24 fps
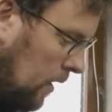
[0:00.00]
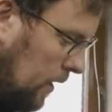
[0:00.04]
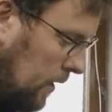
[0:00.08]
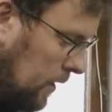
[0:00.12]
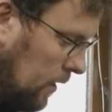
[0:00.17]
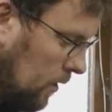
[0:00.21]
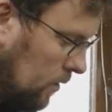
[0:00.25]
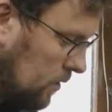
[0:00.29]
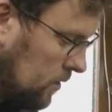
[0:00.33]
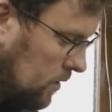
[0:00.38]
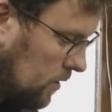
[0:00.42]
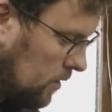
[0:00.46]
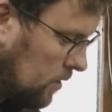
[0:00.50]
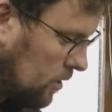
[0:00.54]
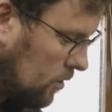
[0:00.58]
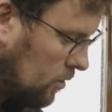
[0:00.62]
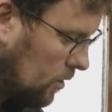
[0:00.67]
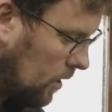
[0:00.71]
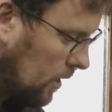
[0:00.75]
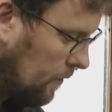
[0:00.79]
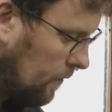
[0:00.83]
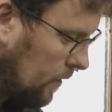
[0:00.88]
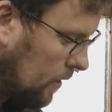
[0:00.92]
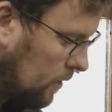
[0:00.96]
I use it to
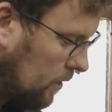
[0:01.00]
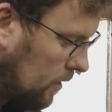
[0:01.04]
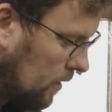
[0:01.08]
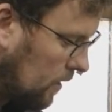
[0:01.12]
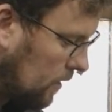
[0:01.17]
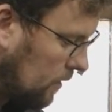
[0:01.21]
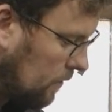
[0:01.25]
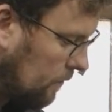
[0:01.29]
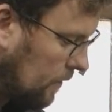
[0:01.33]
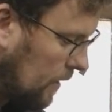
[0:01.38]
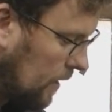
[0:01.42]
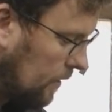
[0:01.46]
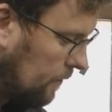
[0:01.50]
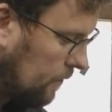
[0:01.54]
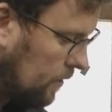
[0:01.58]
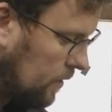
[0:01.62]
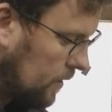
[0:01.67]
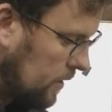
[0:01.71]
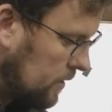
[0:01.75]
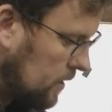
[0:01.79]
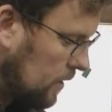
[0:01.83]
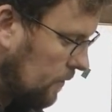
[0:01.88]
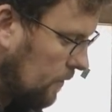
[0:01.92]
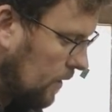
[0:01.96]
drive out all the valve
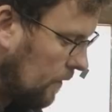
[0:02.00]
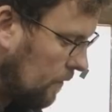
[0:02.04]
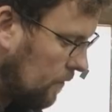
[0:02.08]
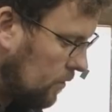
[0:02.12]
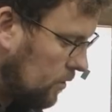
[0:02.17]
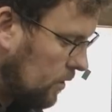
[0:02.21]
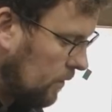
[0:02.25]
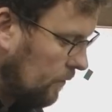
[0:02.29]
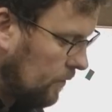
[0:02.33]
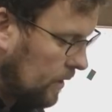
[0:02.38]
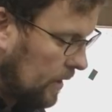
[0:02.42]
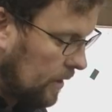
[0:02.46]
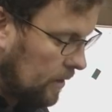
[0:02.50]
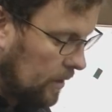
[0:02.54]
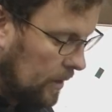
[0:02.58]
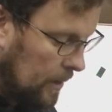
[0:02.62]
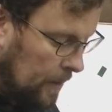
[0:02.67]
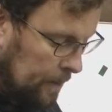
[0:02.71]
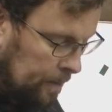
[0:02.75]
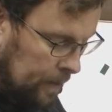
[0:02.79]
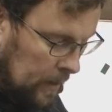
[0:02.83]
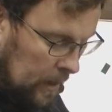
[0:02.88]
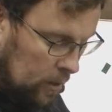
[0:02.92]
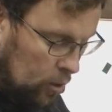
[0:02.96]
guides I've ever driven out.
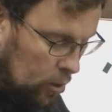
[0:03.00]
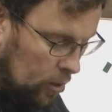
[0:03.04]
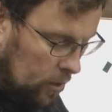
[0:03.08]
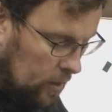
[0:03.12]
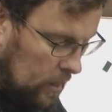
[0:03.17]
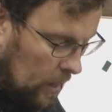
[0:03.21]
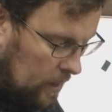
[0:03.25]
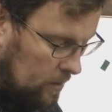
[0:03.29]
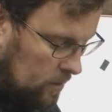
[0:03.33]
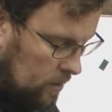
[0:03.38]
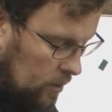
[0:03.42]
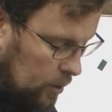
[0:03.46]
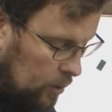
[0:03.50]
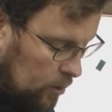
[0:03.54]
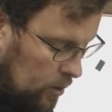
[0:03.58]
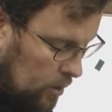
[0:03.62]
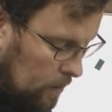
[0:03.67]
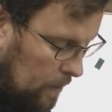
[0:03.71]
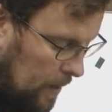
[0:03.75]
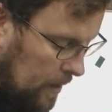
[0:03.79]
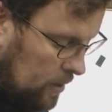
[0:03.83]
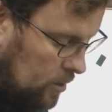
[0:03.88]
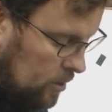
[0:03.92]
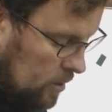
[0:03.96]
It just has two
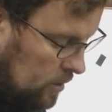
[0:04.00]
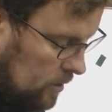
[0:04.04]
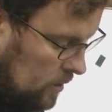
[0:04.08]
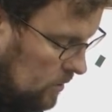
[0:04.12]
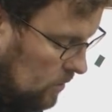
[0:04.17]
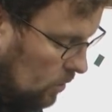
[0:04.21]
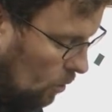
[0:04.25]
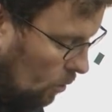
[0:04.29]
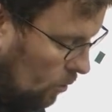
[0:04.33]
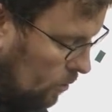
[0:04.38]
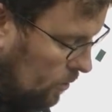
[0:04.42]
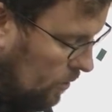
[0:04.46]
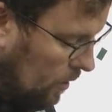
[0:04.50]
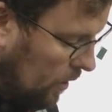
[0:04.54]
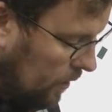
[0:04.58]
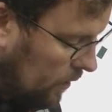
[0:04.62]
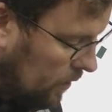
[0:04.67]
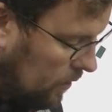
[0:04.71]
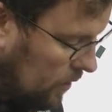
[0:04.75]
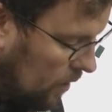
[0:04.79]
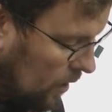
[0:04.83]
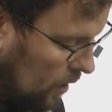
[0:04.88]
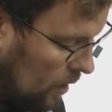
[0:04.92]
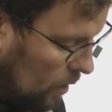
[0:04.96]
dimensions turned on
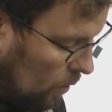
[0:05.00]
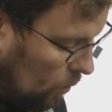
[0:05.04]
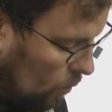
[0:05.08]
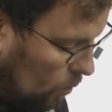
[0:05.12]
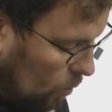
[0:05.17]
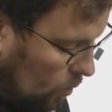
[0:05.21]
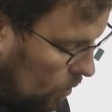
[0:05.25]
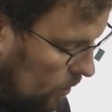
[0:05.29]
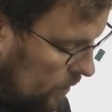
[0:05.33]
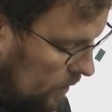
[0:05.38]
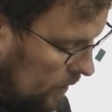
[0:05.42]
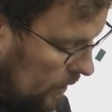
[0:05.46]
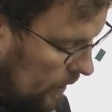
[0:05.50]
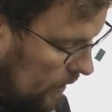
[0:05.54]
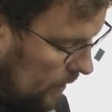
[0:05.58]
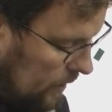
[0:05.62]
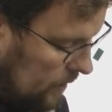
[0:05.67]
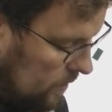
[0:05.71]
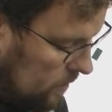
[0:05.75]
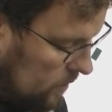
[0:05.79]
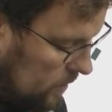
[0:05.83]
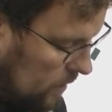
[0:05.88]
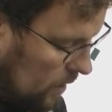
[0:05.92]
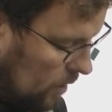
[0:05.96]
it. One
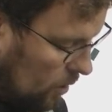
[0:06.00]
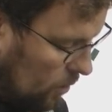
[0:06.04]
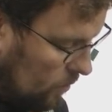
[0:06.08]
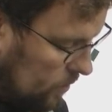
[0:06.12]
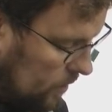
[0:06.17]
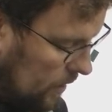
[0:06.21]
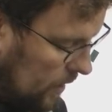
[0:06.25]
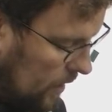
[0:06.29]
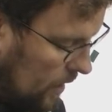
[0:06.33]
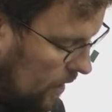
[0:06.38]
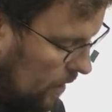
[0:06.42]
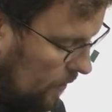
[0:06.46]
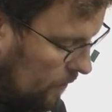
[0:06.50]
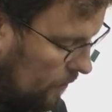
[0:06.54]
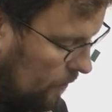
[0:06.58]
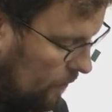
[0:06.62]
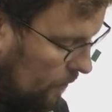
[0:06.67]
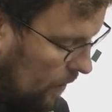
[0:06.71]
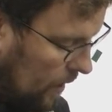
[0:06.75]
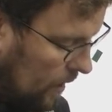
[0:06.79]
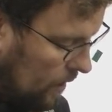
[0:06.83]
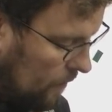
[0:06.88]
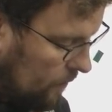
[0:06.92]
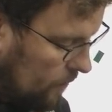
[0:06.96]
is the OD of a
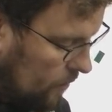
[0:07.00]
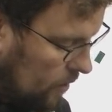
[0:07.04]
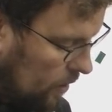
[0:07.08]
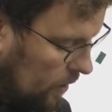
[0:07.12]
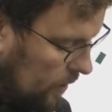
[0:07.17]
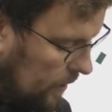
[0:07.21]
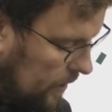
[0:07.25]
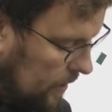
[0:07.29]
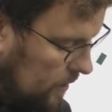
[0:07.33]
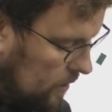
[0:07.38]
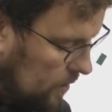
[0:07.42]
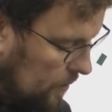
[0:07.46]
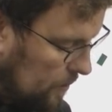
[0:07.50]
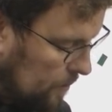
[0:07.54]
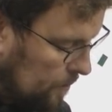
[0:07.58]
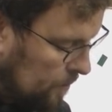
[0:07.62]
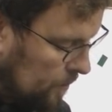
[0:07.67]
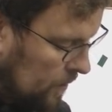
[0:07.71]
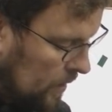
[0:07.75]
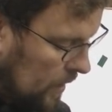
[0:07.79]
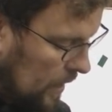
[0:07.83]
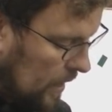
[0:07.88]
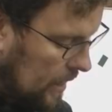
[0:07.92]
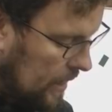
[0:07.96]
valve guide,
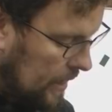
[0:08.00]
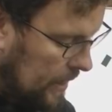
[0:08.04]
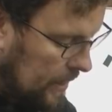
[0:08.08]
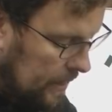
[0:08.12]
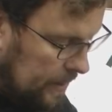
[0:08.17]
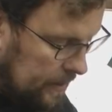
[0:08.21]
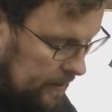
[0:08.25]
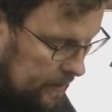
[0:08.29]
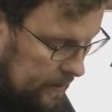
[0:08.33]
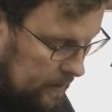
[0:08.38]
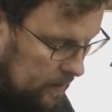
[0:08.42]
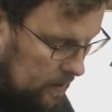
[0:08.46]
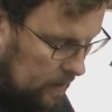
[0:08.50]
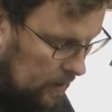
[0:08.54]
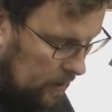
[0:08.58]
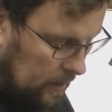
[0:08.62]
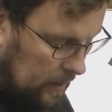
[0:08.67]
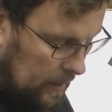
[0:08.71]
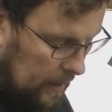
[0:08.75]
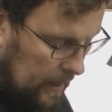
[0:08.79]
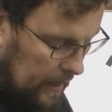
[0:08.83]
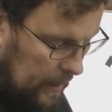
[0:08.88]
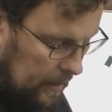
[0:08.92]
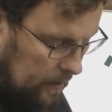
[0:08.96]
and
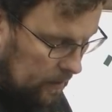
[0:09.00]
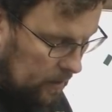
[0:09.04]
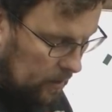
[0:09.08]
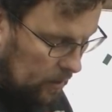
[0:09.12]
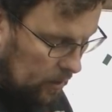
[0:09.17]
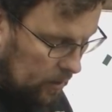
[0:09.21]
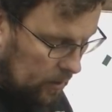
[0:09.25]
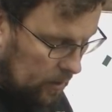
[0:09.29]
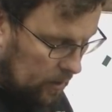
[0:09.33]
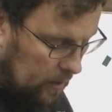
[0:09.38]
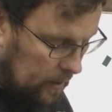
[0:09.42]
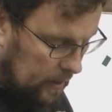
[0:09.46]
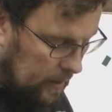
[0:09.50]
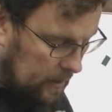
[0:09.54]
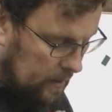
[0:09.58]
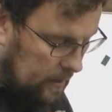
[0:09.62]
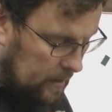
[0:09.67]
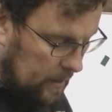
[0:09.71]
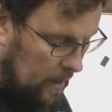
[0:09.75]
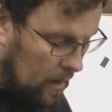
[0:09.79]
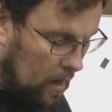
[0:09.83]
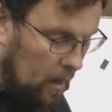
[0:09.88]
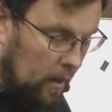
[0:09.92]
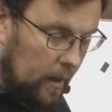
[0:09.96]
the other is
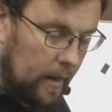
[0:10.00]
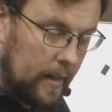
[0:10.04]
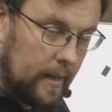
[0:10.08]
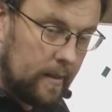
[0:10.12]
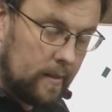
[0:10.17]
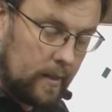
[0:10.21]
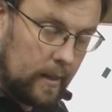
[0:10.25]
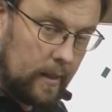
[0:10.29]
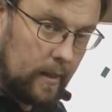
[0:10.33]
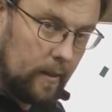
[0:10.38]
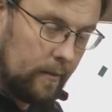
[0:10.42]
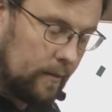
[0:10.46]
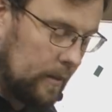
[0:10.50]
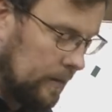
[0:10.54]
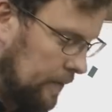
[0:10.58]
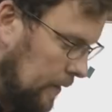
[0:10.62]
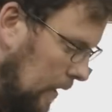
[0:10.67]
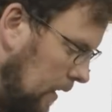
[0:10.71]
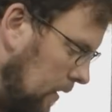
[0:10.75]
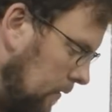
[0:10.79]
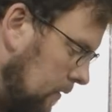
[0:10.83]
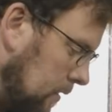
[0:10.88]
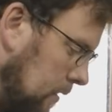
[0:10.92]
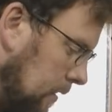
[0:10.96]
the ID of the
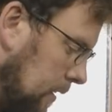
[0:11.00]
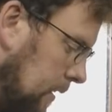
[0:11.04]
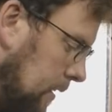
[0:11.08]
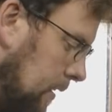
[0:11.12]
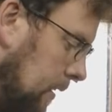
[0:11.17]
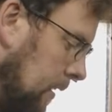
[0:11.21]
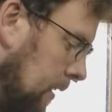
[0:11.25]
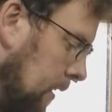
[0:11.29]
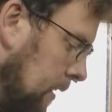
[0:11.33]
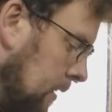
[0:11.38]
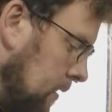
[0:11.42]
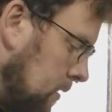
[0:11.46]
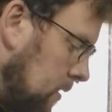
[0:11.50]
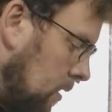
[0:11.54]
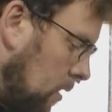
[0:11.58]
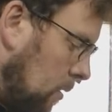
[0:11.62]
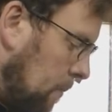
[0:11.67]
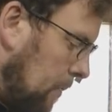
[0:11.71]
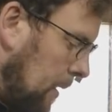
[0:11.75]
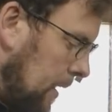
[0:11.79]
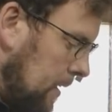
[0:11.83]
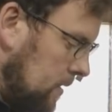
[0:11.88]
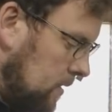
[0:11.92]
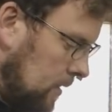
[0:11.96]
valve guide. So
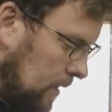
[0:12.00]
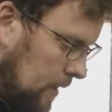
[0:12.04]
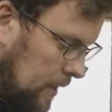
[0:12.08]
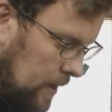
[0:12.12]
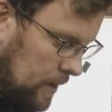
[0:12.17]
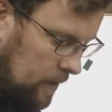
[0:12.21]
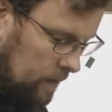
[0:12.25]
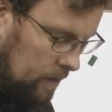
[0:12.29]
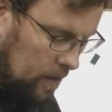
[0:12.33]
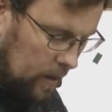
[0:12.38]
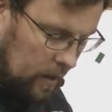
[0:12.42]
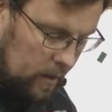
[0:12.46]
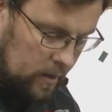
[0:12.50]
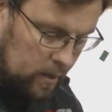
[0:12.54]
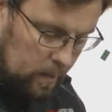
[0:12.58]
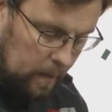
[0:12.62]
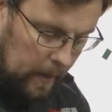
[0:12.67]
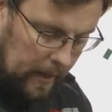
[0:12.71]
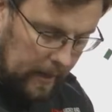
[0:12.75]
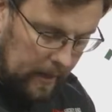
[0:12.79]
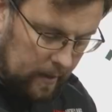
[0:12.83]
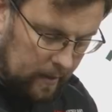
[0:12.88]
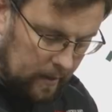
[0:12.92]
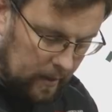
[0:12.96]
basically you've got a
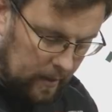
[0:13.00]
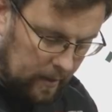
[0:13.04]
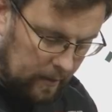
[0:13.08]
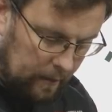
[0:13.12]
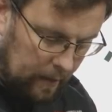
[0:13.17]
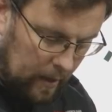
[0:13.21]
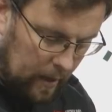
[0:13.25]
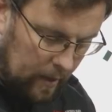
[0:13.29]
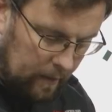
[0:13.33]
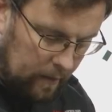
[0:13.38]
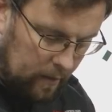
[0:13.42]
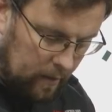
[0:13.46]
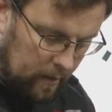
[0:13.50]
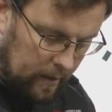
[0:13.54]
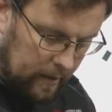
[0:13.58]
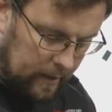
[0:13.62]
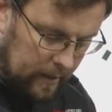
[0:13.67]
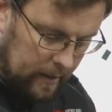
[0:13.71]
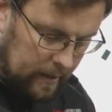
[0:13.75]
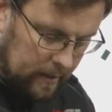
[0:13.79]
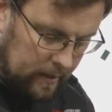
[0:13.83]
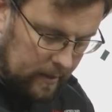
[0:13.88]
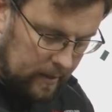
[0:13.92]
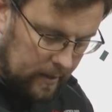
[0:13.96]
spigot that the valve
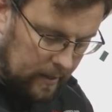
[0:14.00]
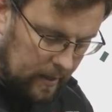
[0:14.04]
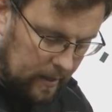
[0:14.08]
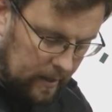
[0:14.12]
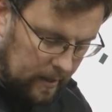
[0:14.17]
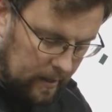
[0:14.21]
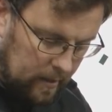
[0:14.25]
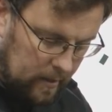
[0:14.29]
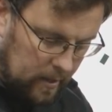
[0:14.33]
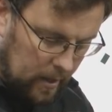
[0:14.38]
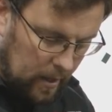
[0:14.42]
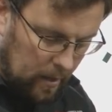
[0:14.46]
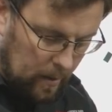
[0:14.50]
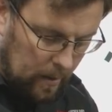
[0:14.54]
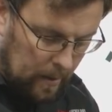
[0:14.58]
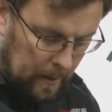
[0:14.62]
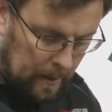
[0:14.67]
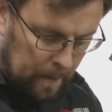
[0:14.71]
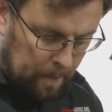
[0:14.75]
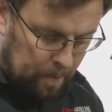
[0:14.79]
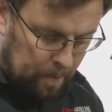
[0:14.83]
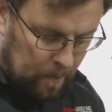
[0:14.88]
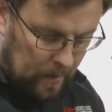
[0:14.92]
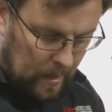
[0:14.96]
guide can sit into,
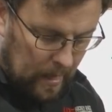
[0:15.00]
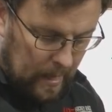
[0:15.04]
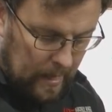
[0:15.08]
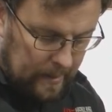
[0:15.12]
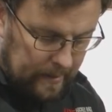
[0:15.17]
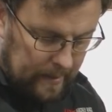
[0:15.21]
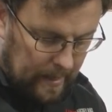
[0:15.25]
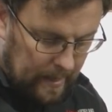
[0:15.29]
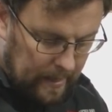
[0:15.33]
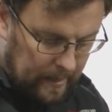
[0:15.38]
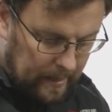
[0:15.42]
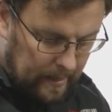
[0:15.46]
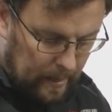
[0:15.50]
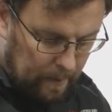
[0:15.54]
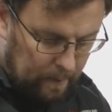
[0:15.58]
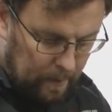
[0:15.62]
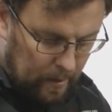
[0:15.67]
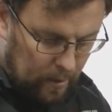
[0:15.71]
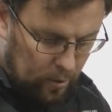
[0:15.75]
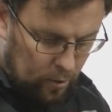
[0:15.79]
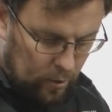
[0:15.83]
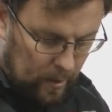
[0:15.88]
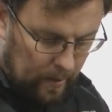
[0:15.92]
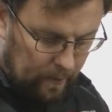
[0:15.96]
and then it can
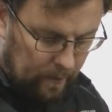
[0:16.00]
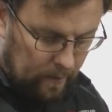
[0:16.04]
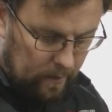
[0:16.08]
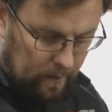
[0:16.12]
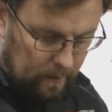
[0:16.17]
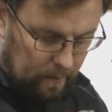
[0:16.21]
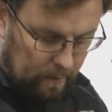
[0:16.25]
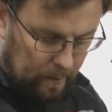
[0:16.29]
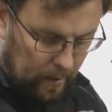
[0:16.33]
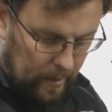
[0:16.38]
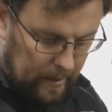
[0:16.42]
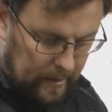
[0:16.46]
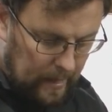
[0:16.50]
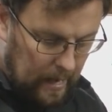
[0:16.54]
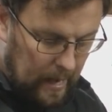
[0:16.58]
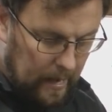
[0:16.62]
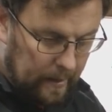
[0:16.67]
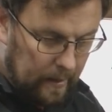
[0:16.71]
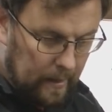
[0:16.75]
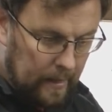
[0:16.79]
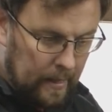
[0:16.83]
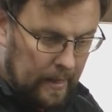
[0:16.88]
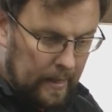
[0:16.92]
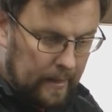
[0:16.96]
be driven by
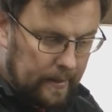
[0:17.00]
that.